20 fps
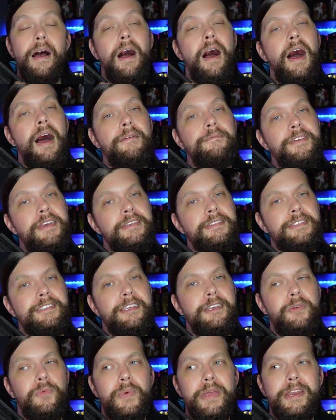
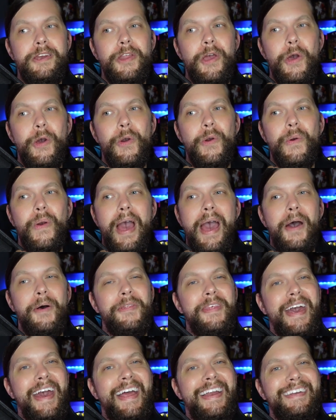Obviously, we know how
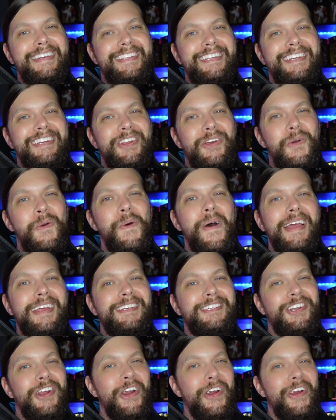that didn't
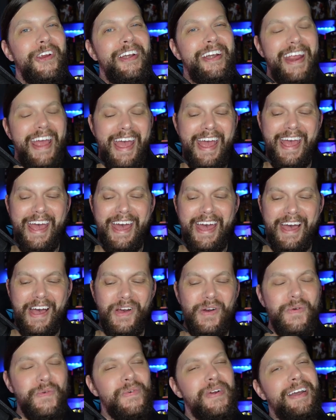quite turn
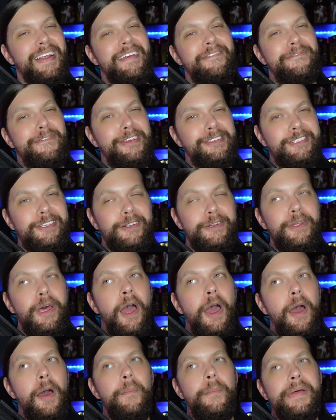out when it fizzled
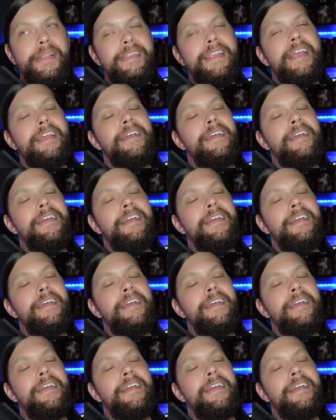but the